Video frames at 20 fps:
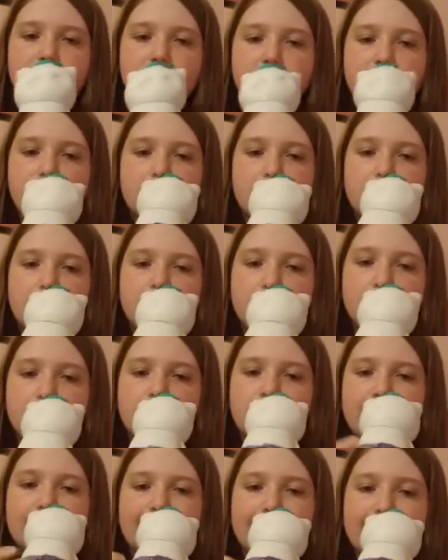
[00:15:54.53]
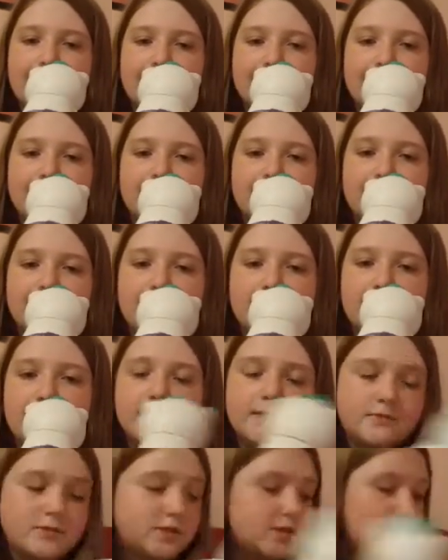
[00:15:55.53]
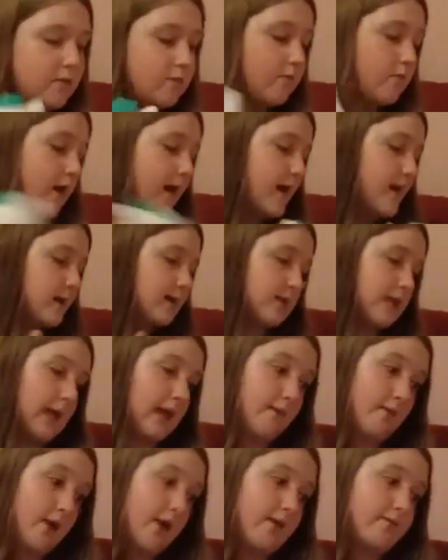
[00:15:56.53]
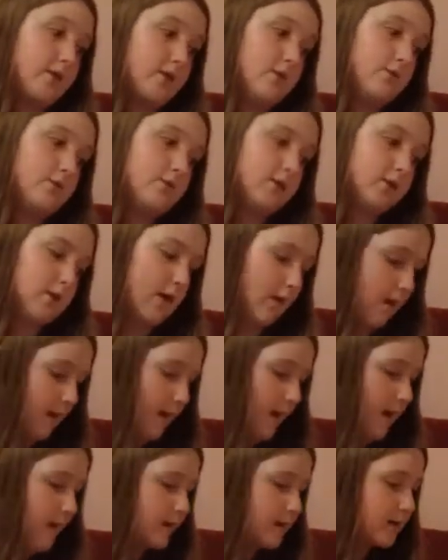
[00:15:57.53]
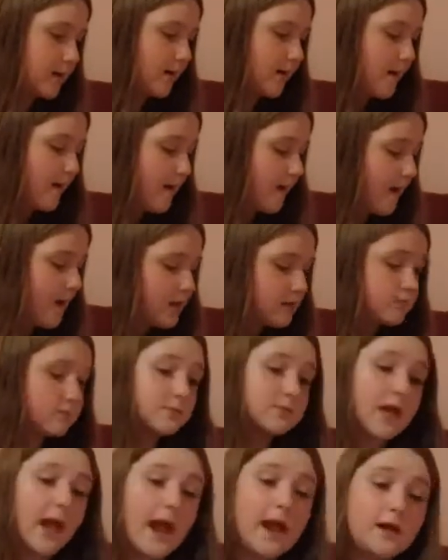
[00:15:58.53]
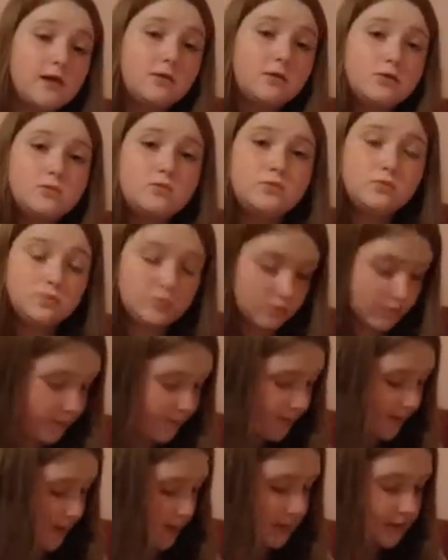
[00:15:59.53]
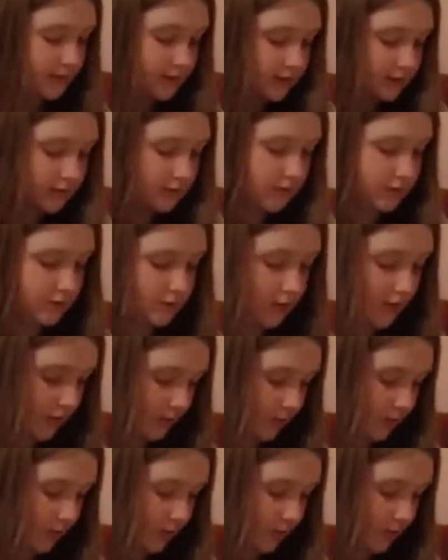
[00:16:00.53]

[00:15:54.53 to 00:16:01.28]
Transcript: face. I think I'm gonna have to go with the star. Now we're gonna do all the winners against each other because we're